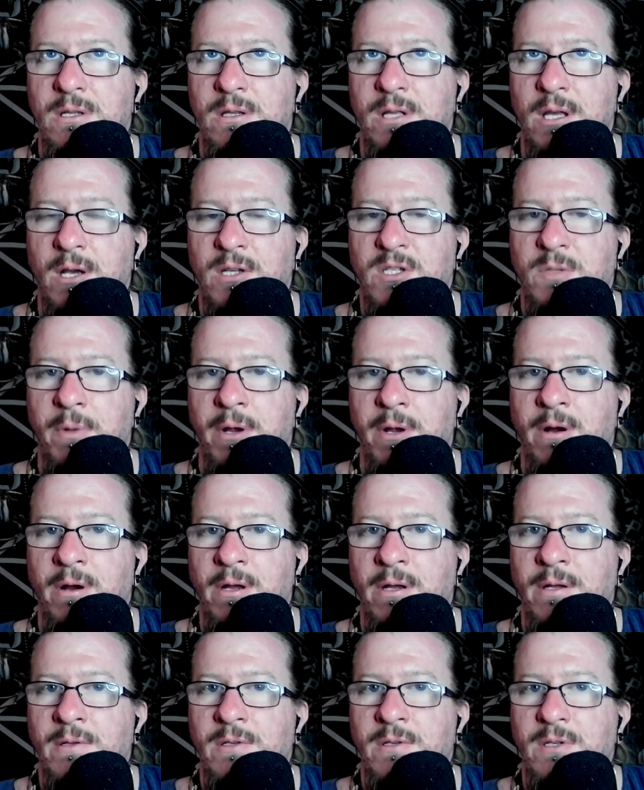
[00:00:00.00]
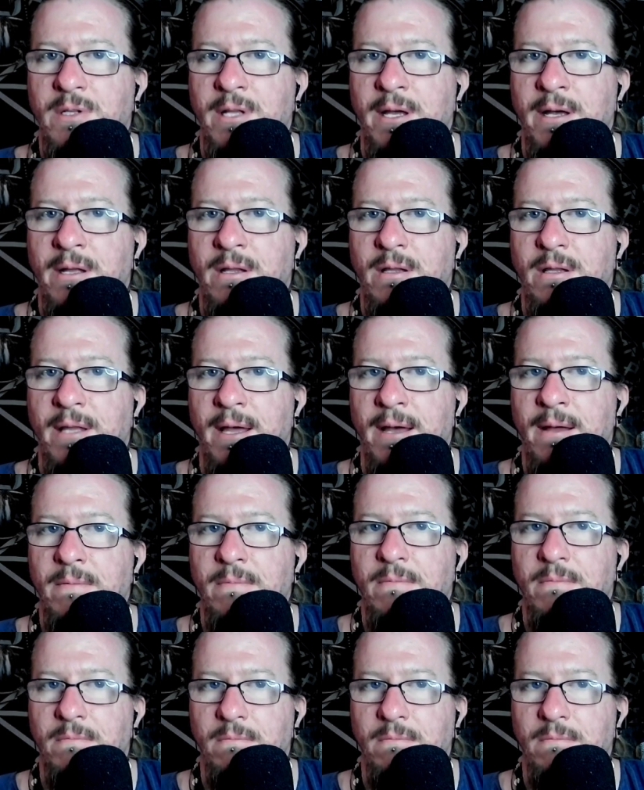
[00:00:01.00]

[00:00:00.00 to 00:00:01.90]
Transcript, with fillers: the experience that, that